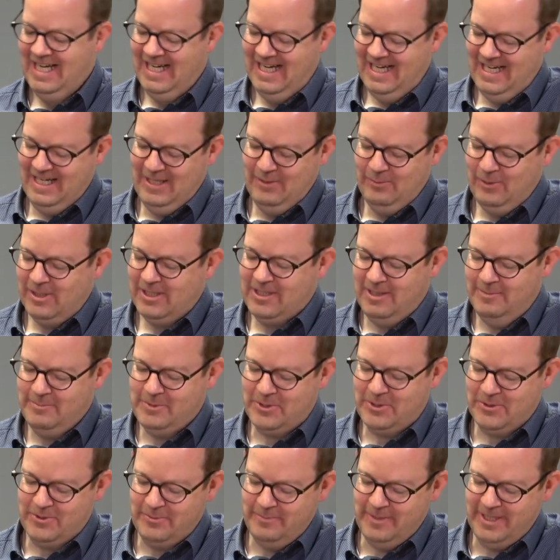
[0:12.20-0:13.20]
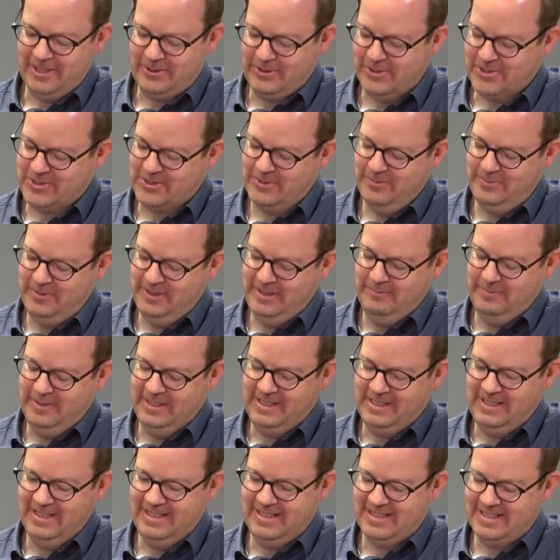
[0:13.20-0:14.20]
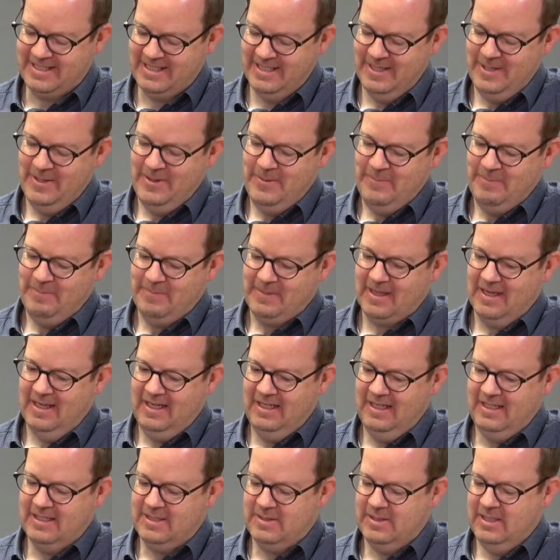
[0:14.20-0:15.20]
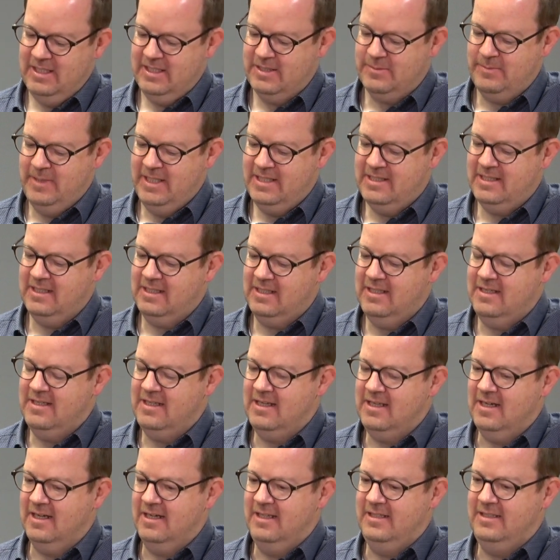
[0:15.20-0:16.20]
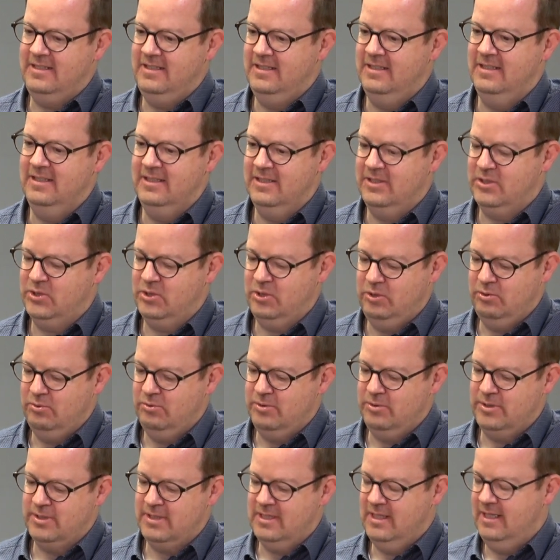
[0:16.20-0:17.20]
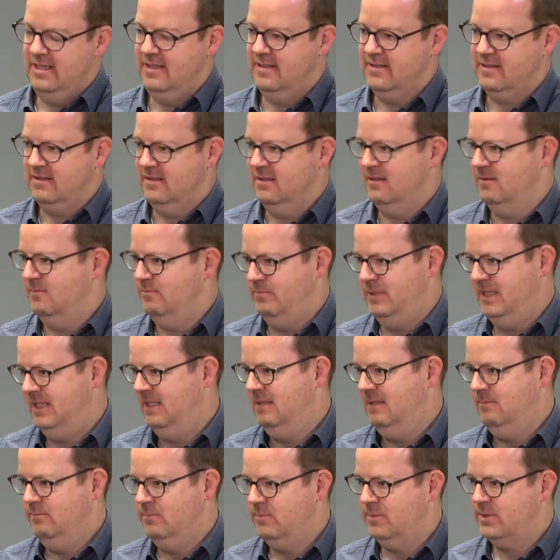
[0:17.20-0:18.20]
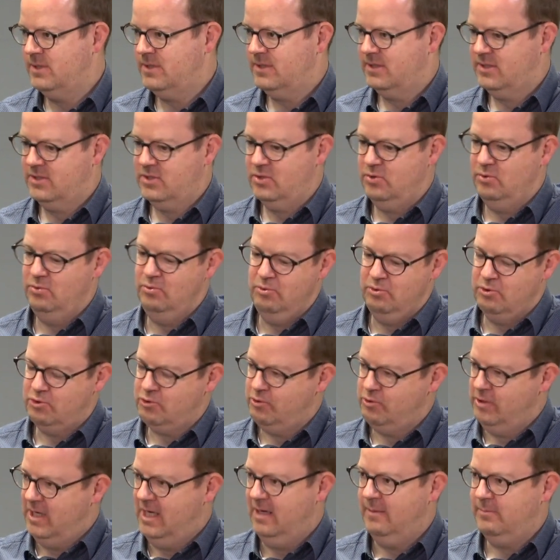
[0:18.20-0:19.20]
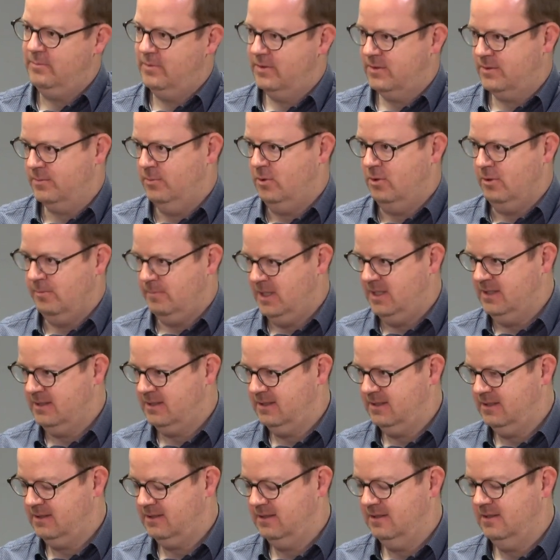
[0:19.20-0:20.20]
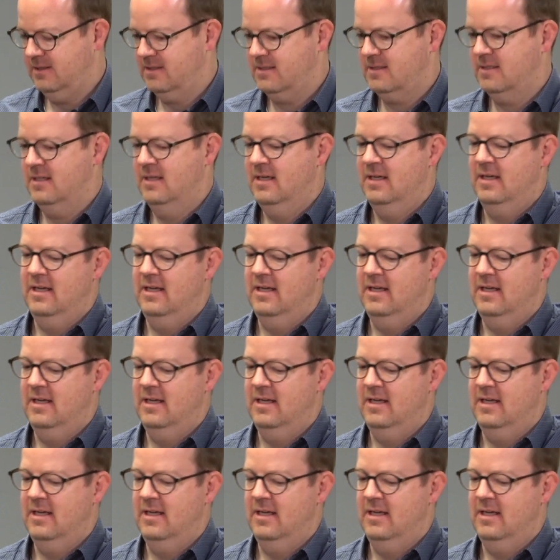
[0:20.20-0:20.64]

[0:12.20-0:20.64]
We'll come to the microscopy, but it's basically the idea to use laser beams to trap small particles